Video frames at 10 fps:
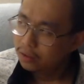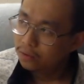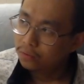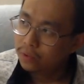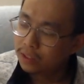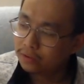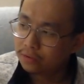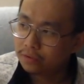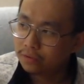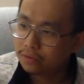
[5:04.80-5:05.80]
what
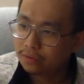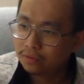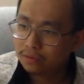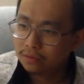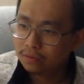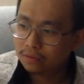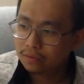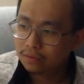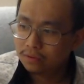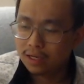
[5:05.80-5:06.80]
else?
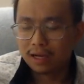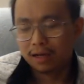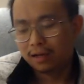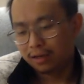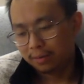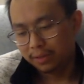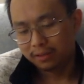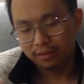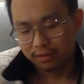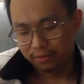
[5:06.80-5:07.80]
I mean,
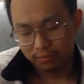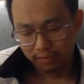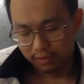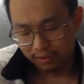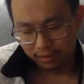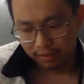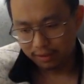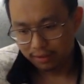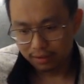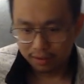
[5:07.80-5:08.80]

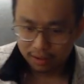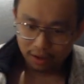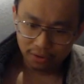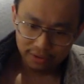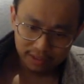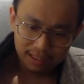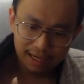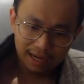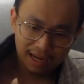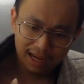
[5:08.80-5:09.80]
all this.
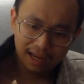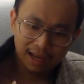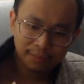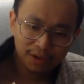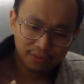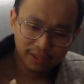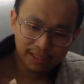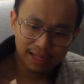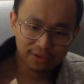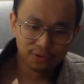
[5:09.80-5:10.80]
I'm not really
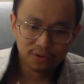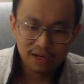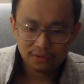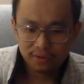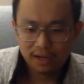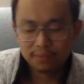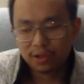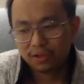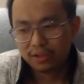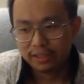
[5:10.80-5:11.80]
that thorough. I'm
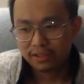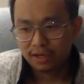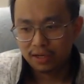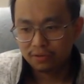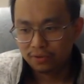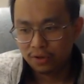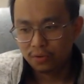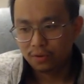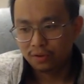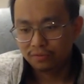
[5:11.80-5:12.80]
not a leader. I don't
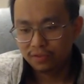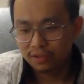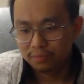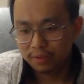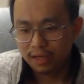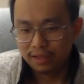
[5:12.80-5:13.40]
know all of this, but